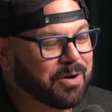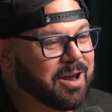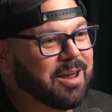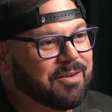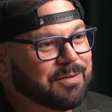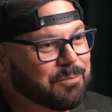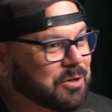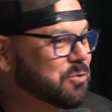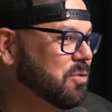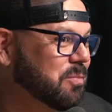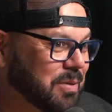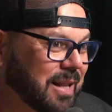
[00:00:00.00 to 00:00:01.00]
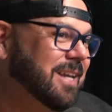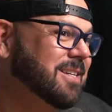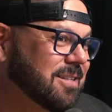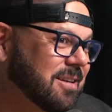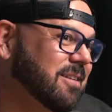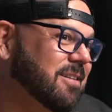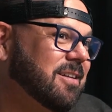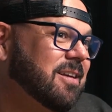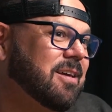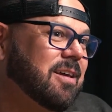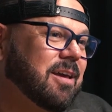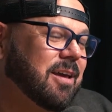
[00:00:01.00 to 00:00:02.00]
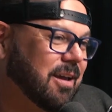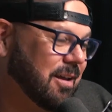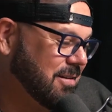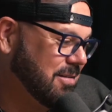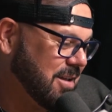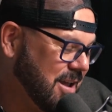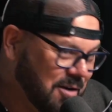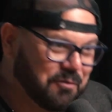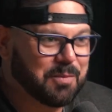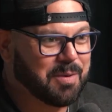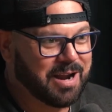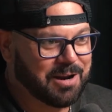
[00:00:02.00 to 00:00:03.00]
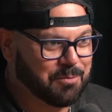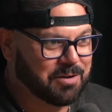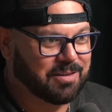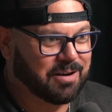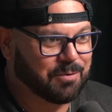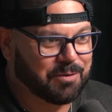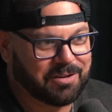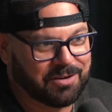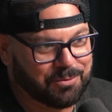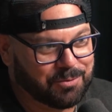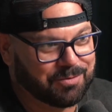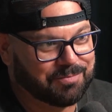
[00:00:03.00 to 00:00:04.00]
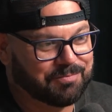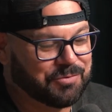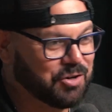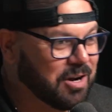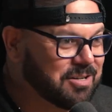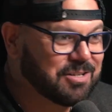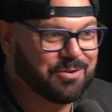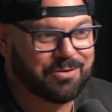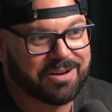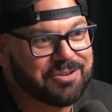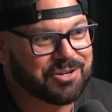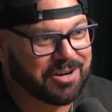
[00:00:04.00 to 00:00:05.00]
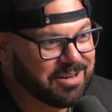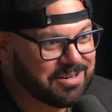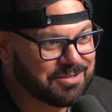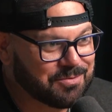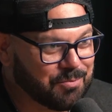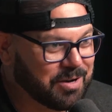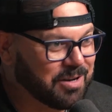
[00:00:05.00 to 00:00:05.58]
grave in which we're placed in. And everybody went there, whether you were just or unjust,